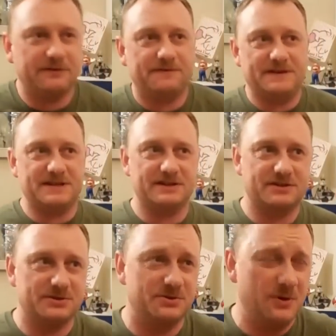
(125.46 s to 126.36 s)
very
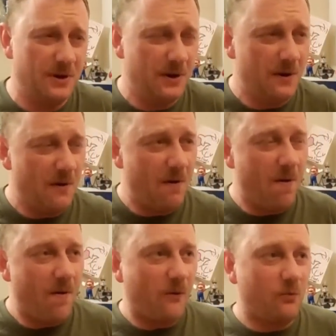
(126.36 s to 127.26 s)
fitting to
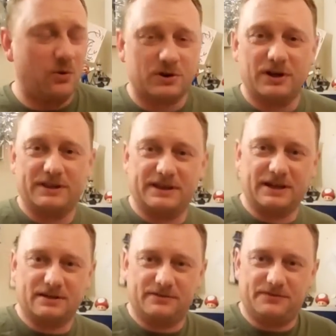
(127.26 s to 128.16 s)
what I
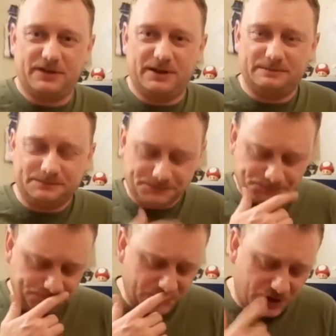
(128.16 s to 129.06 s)
think of the
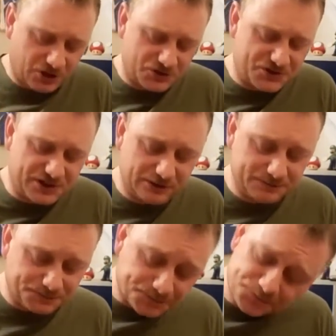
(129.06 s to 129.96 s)

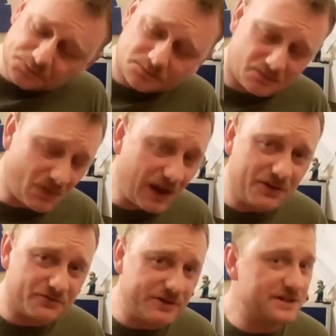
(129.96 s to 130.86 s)
console
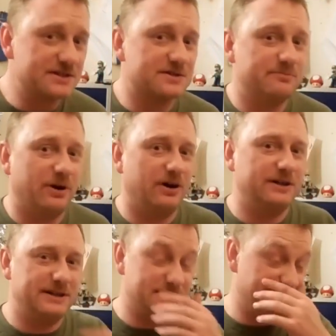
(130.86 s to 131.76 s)
and the reasons
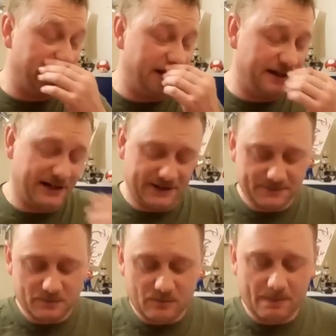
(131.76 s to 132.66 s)
behind its
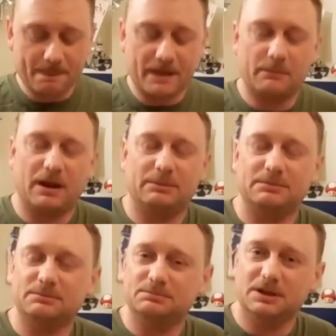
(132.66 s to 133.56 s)
failure, blah
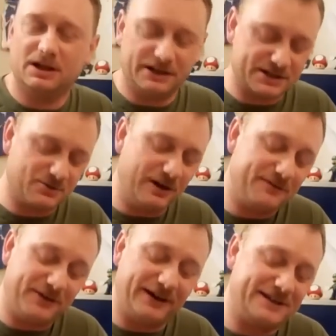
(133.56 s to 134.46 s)
blah blah blah blah. And it's
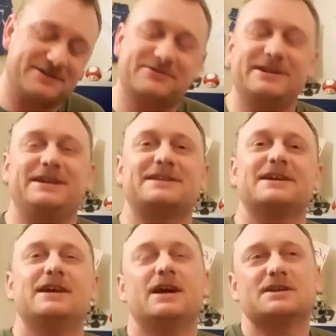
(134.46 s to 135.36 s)
quite funny to read